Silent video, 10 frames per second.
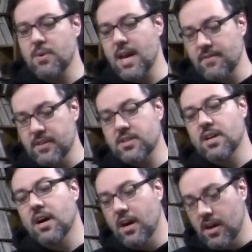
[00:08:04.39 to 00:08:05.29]
We have a
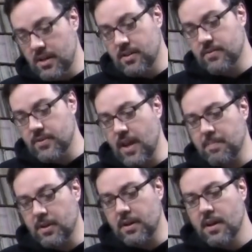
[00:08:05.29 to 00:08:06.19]
ton of
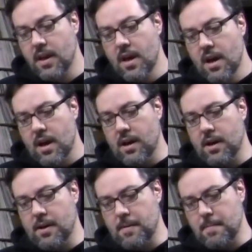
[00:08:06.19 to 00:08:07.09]
Zeppelin.
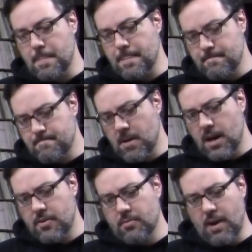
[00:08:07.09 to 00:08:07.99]

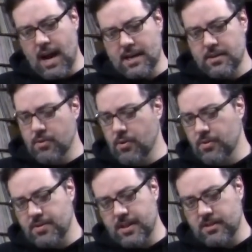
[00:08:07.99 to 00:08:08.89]
Other rock and roll
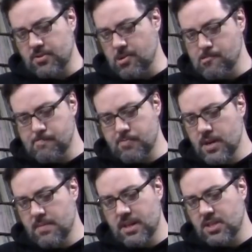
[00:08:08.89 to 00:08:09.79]
things, or
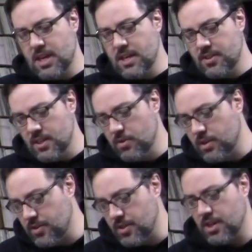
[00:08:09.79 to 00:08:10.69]
pretty much anything you
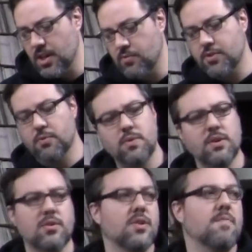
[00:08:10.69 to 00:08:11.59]
can think of with a
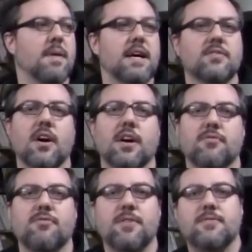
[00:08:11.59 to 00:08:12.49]
real good bent on
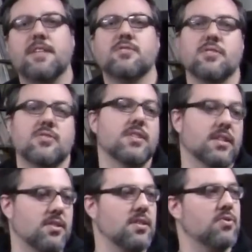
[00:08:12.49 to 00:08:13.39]
50s and
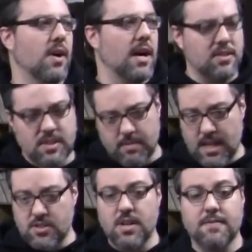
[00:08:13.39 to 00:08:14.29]
60s rock. Some of
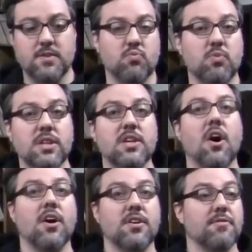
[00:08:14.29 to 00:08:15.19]
that stuff is really
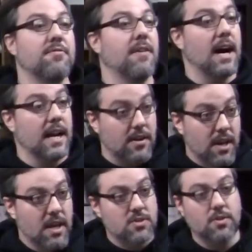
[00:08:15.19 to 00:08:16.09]
hard to find.
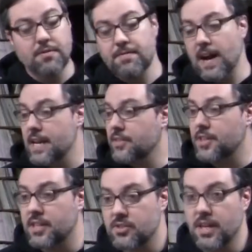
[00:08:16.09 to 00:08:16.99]
So to find
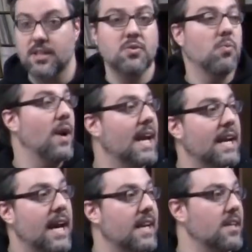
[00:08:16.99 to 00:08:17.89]
things like
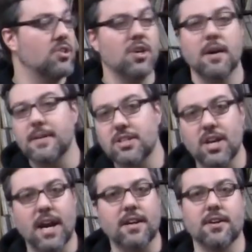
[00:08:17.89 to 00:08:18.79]
Dwayne Eddy, Chubby
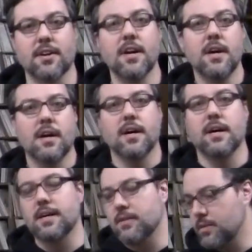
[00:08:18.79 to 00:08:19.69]
Checker,
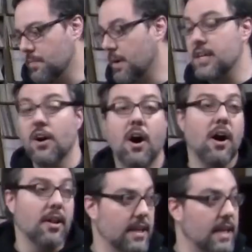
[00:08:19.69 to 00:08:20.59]
Buddy
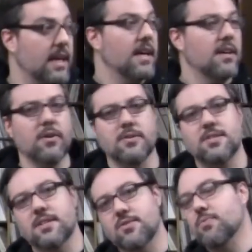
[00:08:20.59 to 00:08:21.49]
Holly, those
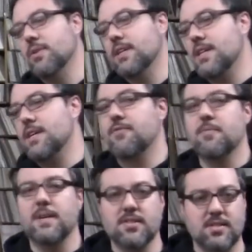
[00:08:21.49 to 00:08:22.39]
things are really neat for
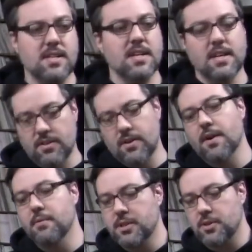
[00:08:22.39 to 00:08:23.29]
me to see in their
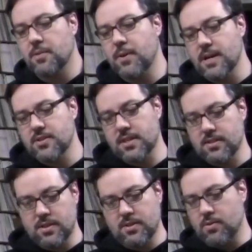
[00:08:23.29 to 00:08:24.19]
original
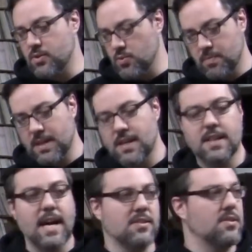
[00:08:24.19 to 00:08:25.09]
pressings. And of course, we'll be
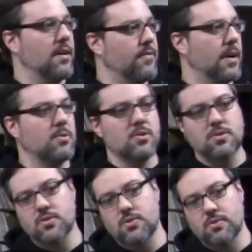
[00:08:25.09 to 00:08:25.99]
getting that stuff up
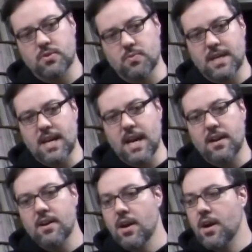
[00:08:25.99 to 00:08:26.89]
just as soon as we can.